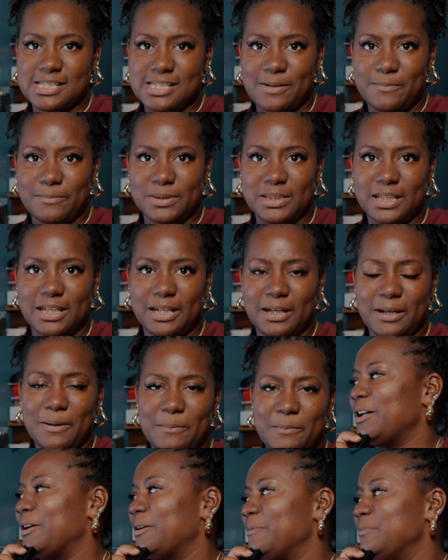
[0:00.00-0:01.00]
something?
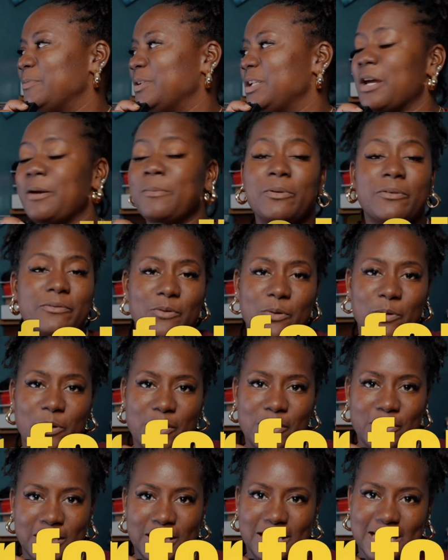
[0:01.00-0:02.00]
Number 4
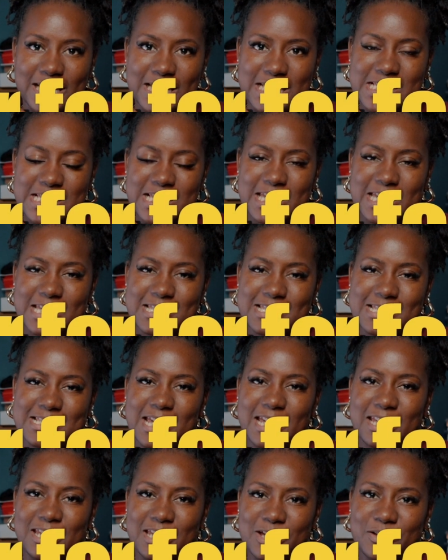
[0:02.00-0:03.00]
on the list is
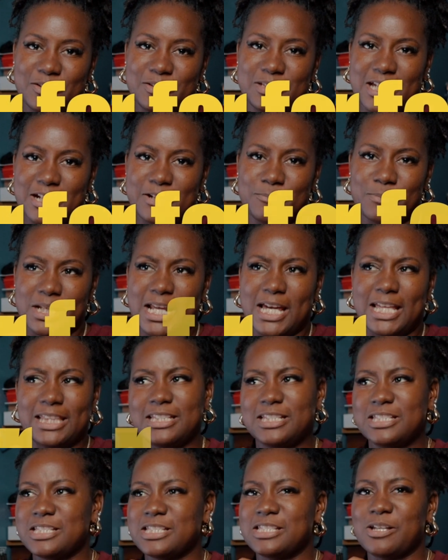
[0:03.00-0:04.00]
Danielle Detterman. I
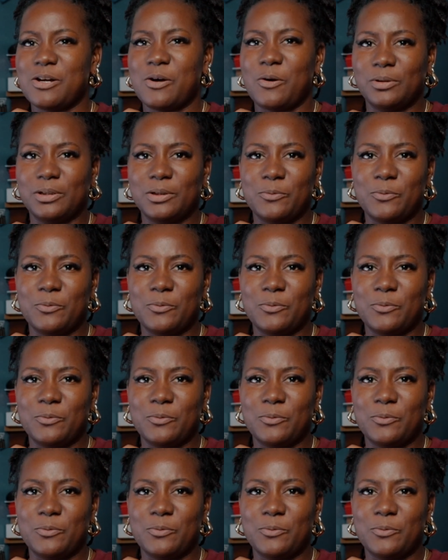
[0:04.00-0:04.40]
think she's the only